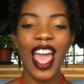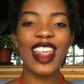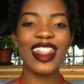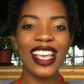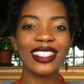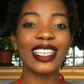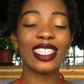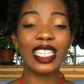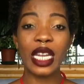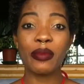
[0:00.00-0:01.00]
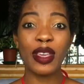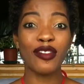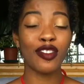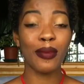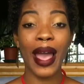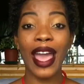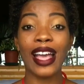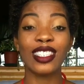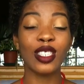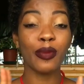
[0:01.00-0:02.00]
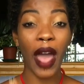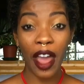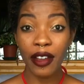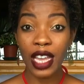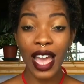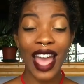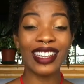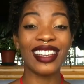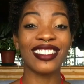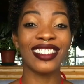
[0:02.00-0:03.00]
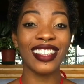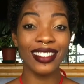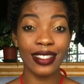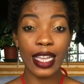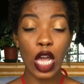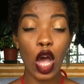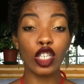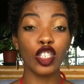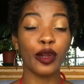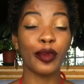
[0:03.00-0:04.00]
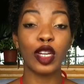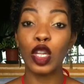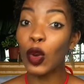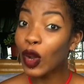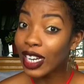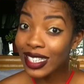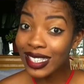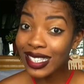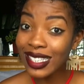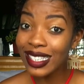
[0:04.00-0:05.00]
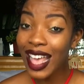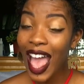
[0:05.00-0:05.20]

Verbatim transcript: This is going to be for my aspiring and existing entrepreneurs.